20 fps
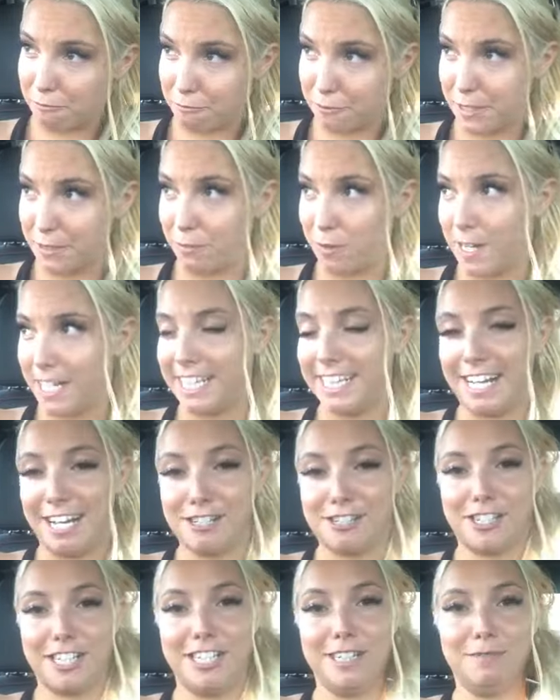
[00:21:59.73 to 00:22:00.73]
rewind
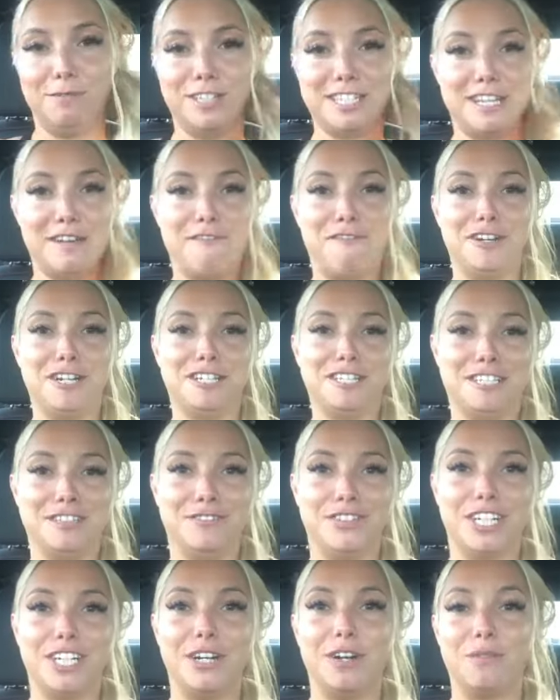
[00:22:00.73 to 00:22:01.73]
that shit once I finish
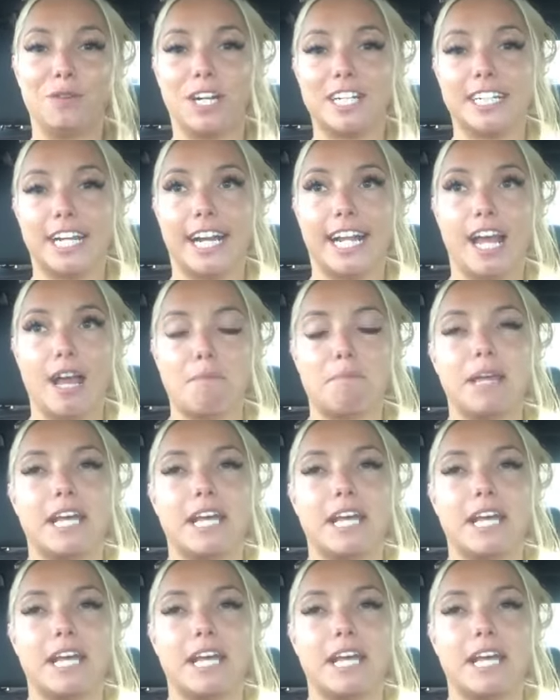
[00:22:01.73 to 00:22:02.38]
this video and watch that again